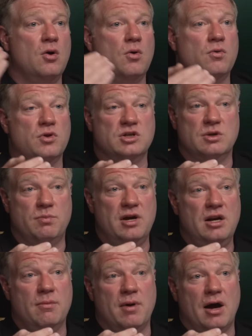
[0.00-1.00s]
the
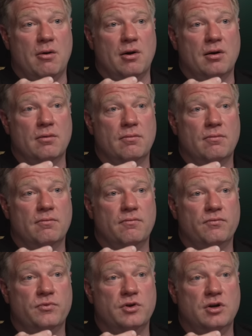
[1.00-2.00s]
subpoena power
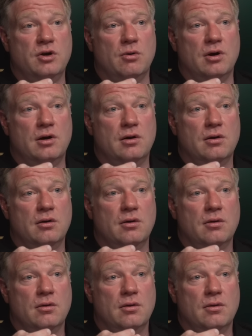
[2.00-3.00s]
to do it.
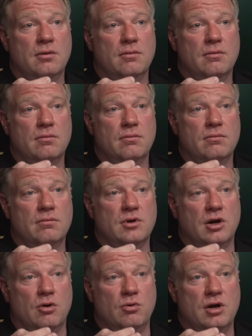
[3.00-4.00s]

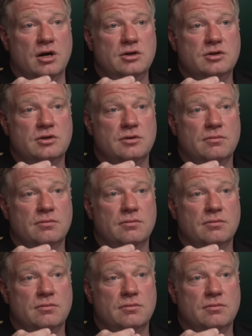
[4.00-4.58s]
you know who does?